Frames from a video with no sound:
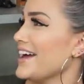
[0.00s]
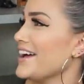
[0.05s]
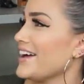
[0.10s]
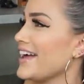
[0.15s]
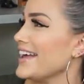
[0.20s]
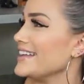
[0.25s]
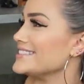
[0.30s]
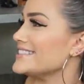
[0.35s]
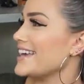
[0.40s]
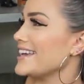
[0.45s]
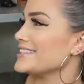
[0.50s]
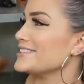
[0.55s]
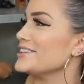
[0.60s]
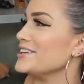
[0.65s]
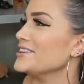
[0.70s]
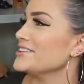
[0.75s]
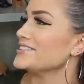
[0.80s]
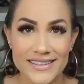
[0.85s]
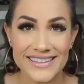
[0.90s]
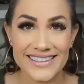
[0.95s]
Okay, take
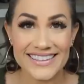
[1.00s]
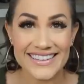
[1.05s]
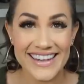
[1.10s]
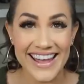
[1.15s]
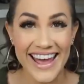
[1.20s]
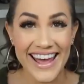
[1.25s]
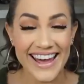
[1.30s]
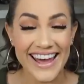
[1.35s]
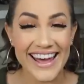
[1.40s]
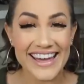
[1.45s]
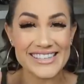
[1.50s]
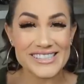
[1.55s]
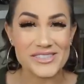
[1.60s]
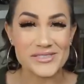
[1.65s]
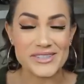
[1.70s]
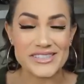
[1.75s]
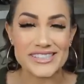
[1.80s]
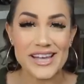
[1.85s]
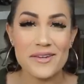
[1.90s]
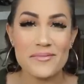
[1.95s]
two. Hey guys,
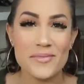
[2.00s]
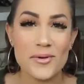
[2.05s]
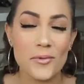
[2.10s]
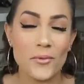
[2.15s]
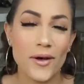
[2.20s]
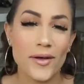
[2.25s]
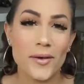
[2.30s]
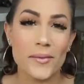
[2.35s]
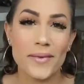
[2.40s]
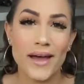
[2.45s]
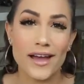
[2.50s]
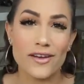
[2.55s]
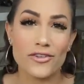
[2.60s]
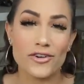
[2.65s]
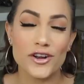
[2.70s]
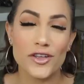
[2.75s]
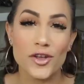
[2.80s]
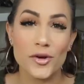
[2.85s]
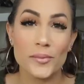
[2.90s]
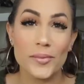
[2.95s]
what's up? Welcome back for
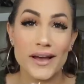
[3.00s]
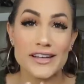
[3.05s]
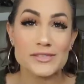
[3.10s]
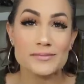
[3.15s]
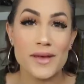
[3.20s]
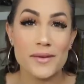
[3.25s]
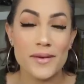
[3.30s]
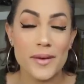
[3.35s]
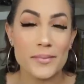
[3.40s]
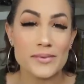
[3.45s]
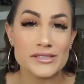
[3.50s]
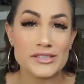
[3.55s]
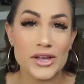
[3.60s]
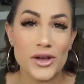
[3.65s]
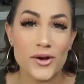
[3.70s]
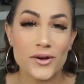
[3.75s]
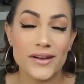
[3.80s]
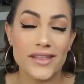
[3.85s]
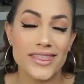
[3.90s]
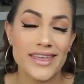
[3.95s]
another Boss Babe
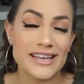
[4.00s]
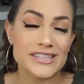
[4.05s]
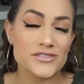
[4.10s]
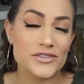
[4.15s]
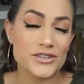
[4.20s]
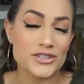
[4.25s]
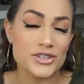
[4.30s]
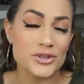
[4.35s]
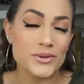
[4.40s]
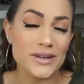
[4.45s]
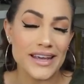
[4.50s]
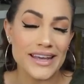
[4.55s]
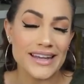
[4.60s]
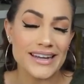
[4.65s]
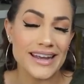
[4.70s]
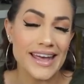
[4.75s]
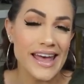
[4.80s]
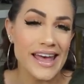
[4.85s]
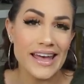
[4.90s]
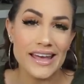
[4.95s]
episode. Thanks for tuning
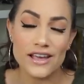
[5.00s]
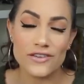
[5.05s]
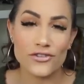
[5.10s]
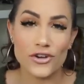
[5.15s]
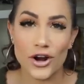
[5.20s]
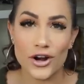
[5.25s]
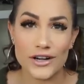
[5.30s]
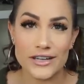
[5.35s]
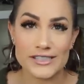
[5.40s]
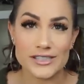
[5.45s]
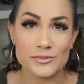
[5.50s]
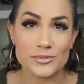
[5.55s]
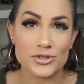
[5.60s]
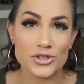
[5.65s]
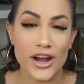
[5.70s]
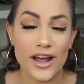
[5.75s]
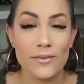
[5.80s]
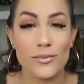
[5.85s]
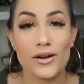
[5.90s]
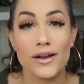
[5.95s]
in. If you're already a
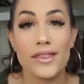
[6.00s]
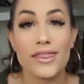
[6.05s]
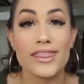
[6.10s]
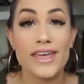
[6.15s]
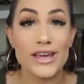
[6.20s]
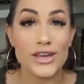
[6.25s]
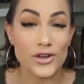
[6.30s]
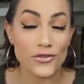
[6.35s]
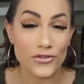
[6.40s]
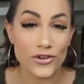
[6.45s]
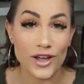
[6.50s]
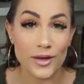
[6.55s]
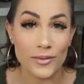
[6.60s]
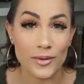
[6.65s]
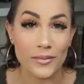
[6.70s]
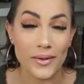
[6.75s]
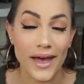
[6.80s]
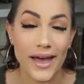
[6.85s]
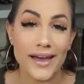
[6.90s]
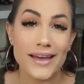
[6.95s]
subscriber, thank you for
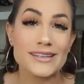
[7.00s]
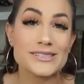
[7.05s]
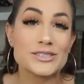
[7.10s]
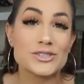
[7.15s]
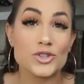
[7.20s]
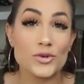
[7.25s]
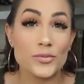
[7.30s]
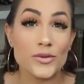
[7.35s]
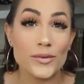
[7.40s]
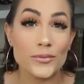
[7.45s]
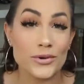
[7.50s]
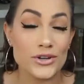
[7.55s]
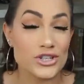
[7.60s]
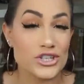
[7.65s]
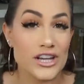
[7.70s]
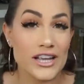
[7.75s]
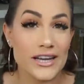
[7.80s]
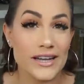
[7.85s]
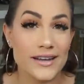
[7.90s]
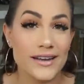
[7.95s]
coming back. Super
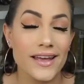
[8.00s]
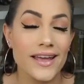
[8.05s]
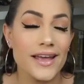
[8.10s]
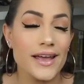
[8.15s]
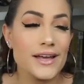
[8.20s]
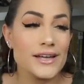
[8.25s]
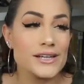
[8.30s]
appreciated.